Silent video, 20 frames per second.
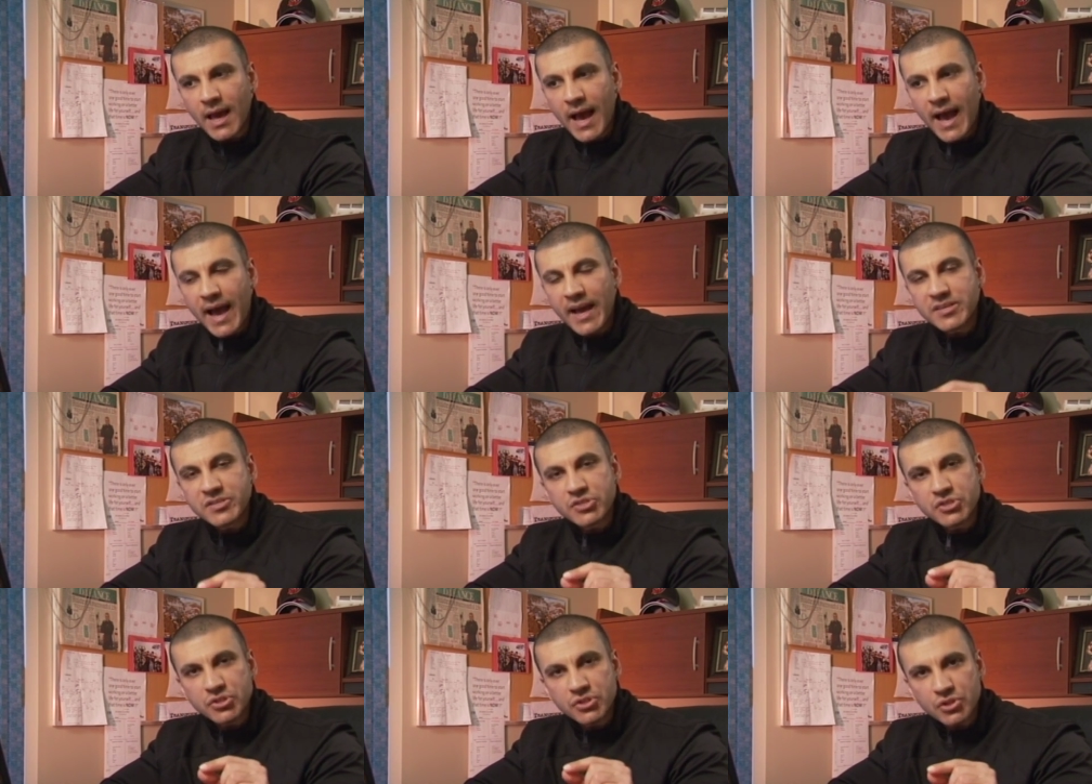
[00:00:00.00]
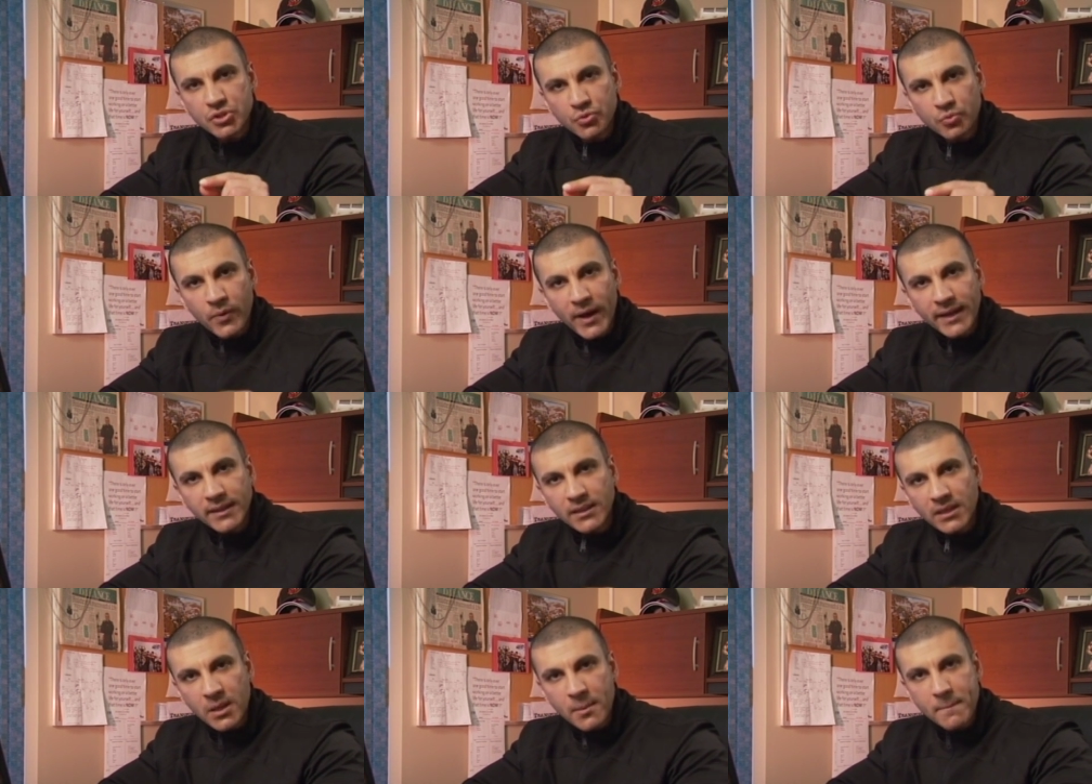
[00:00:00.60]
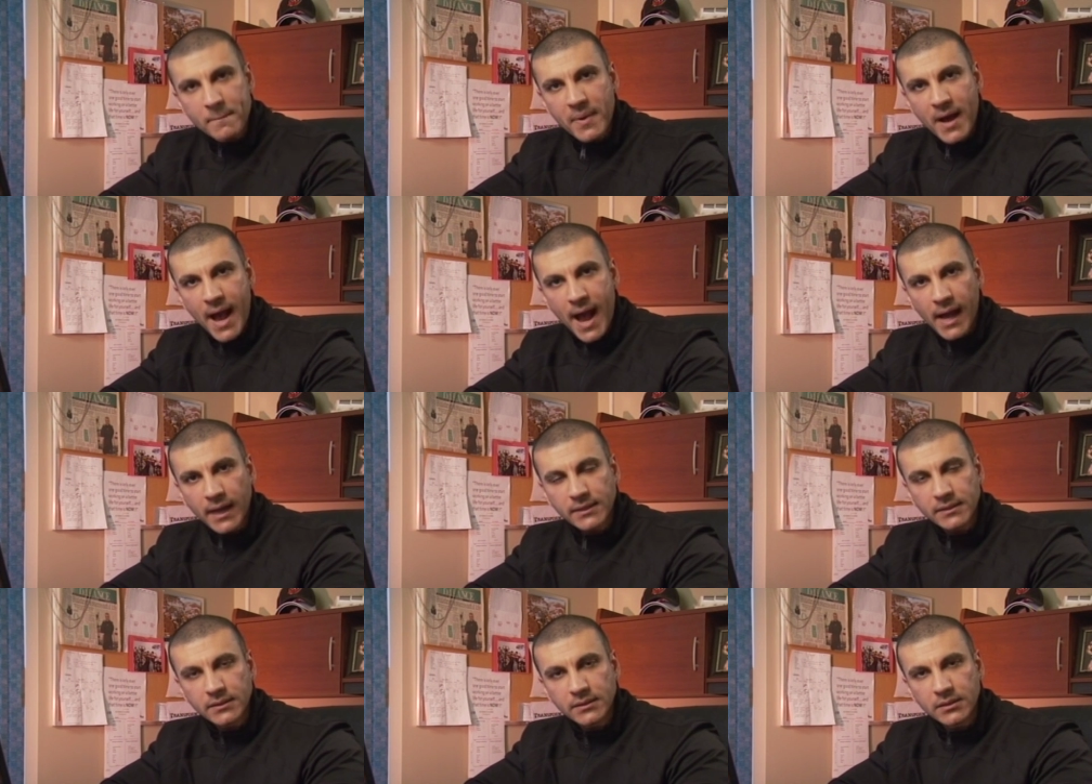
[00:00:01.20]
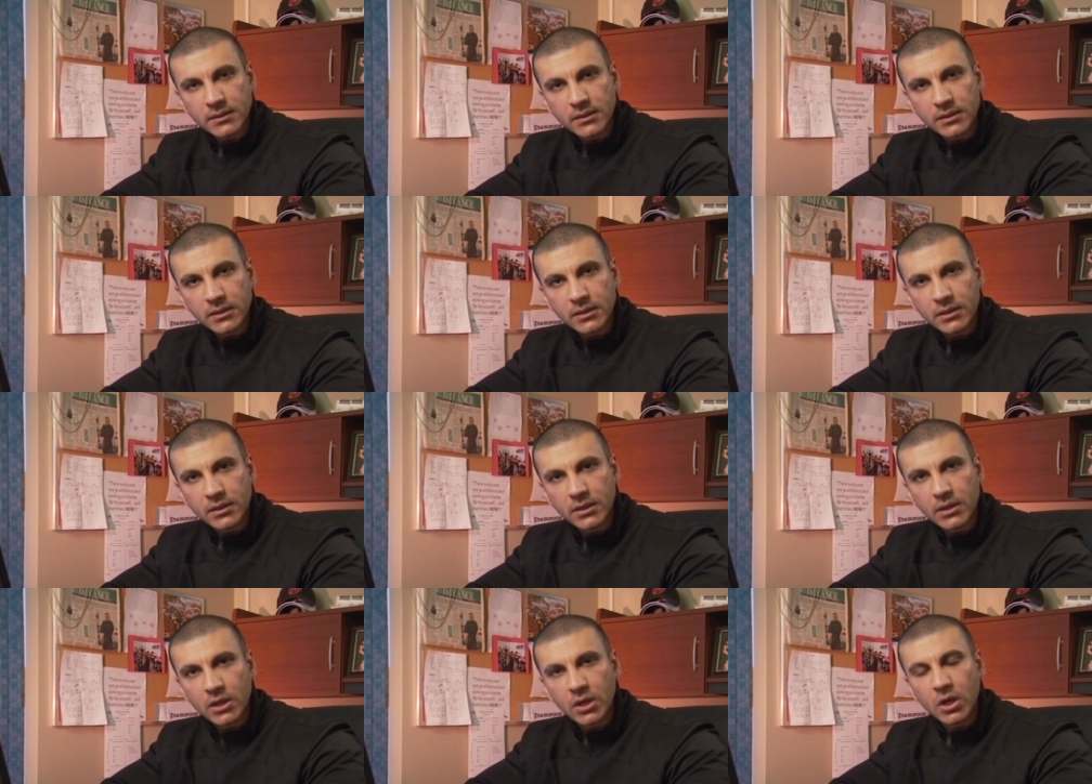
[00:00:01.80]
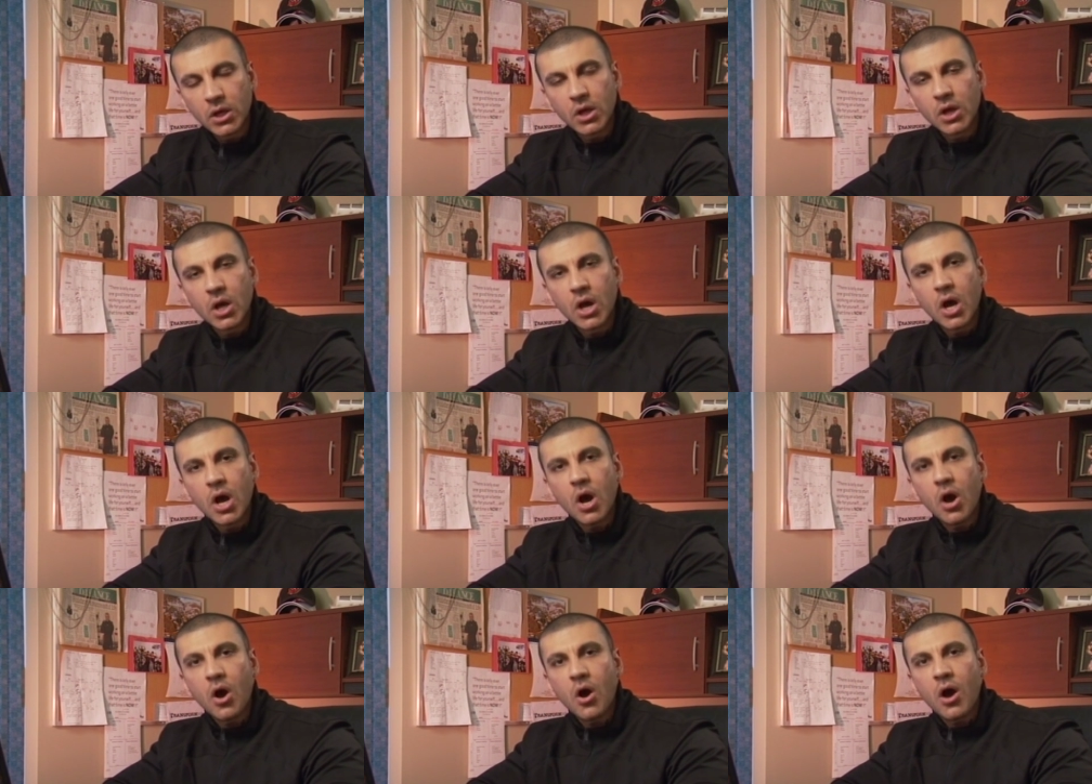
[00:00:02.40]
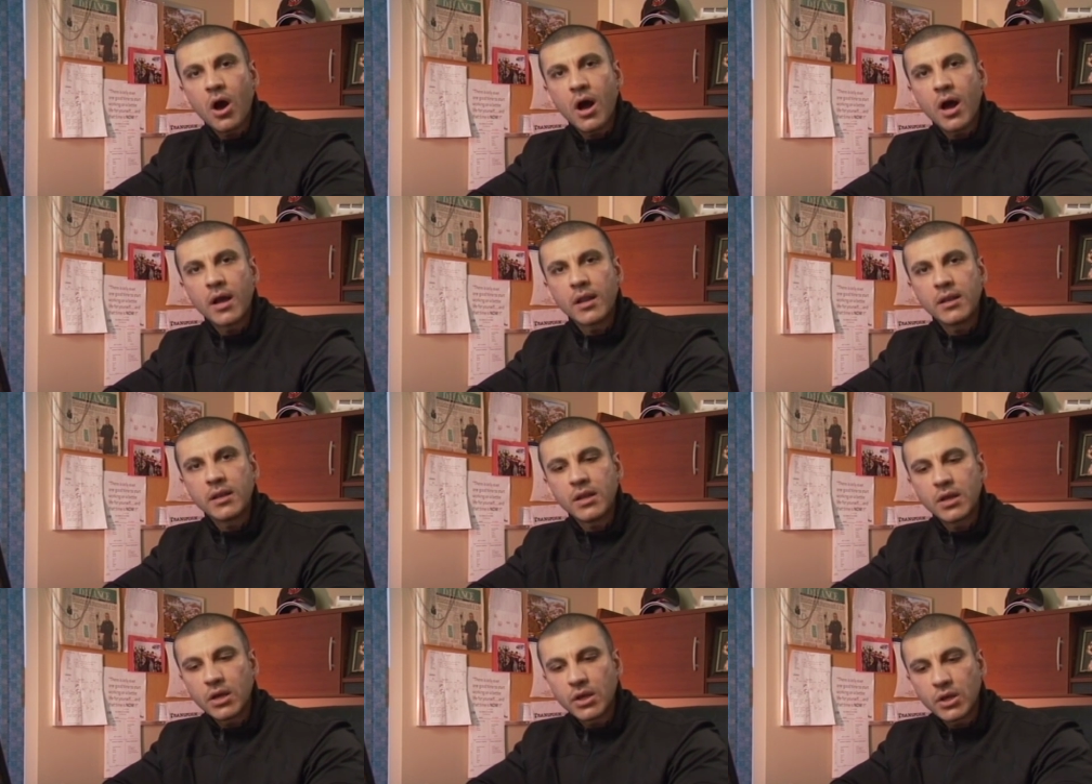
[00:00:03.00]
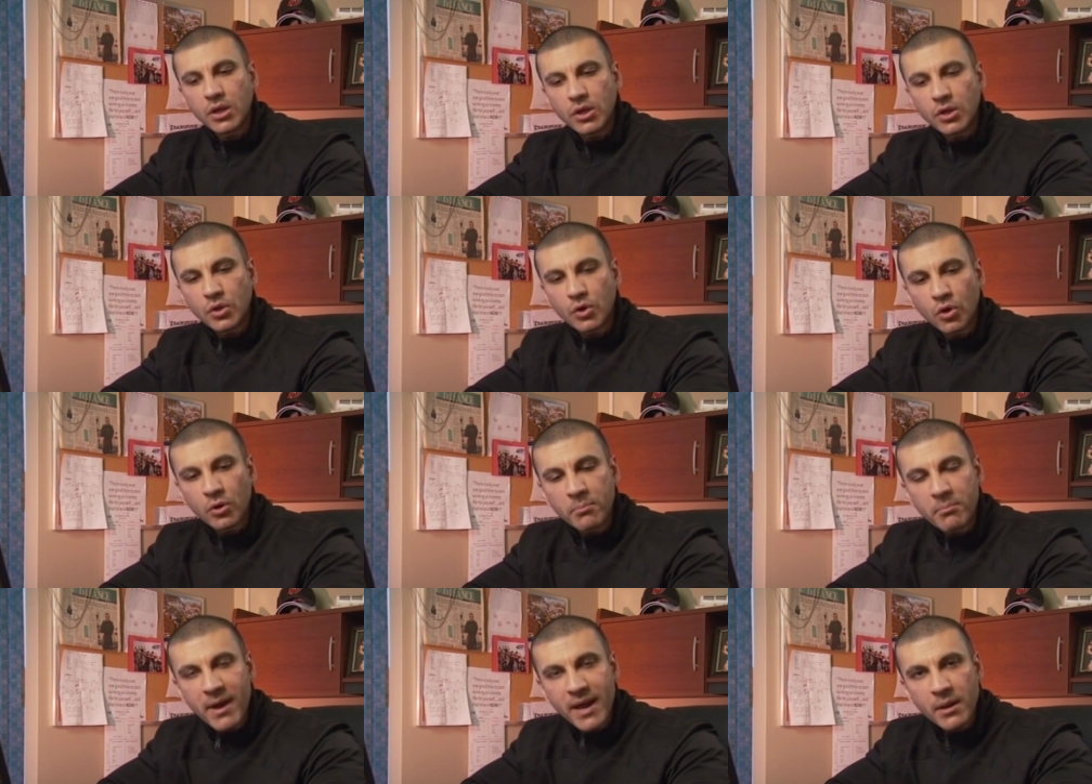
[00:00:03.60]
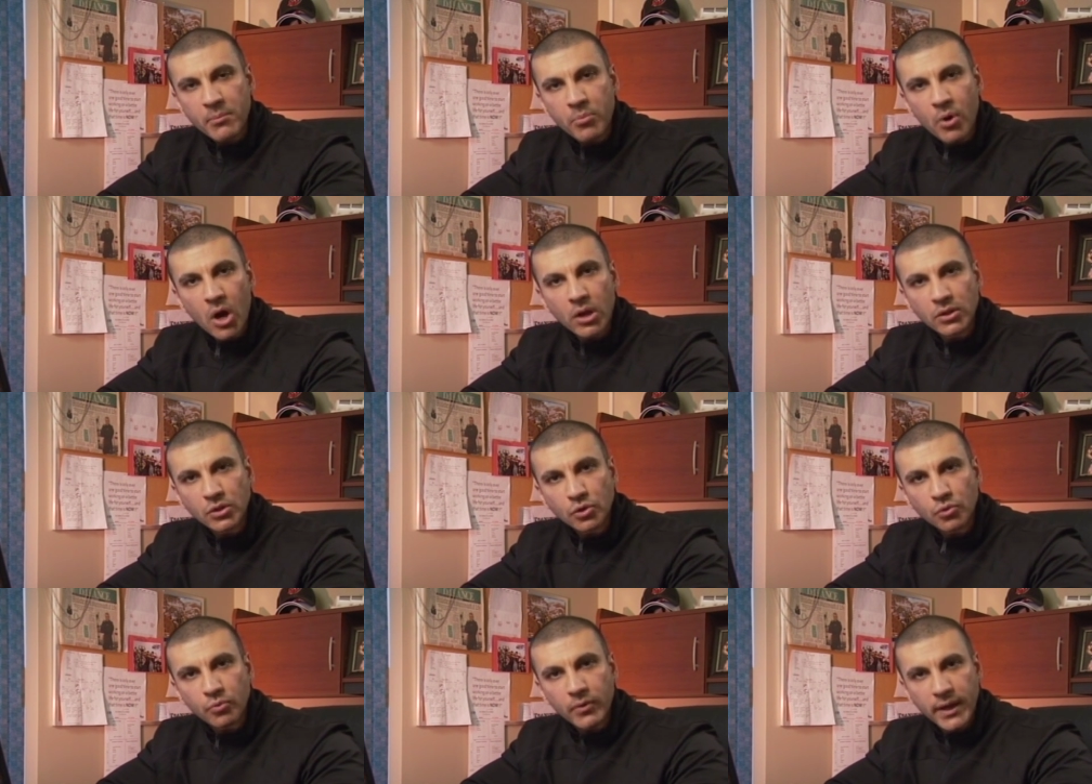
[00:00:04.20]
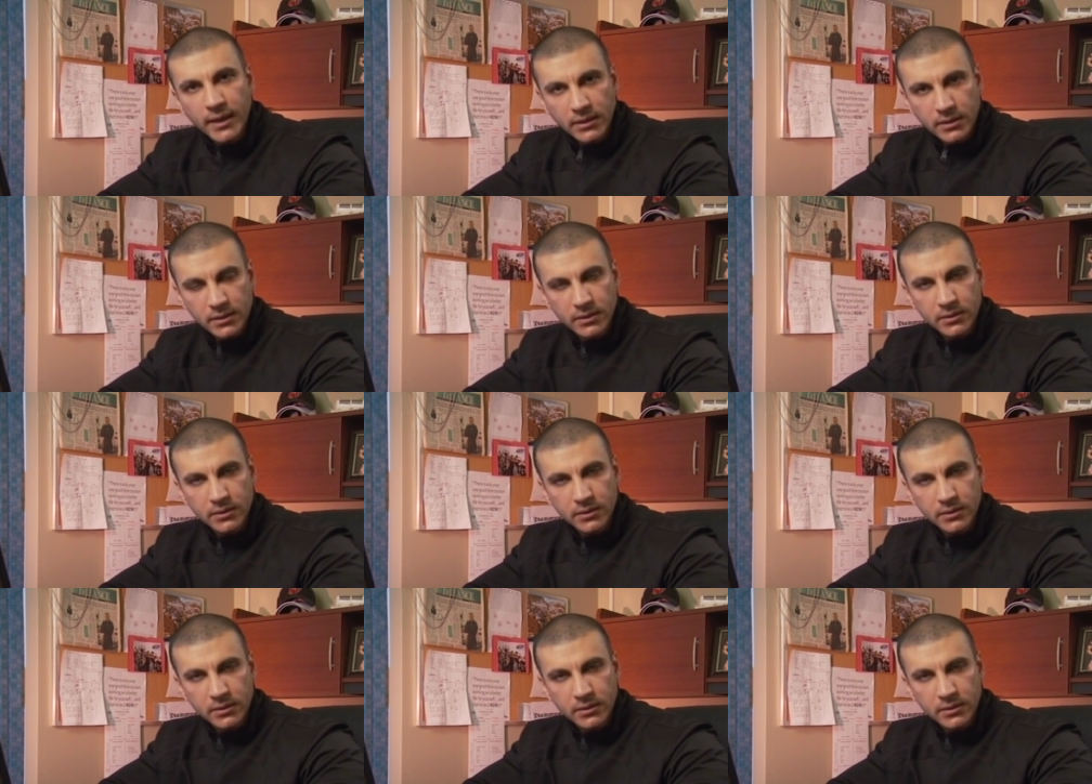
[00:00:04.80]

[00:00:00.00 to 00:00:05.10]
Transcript: has direct impact on your metabolic rate.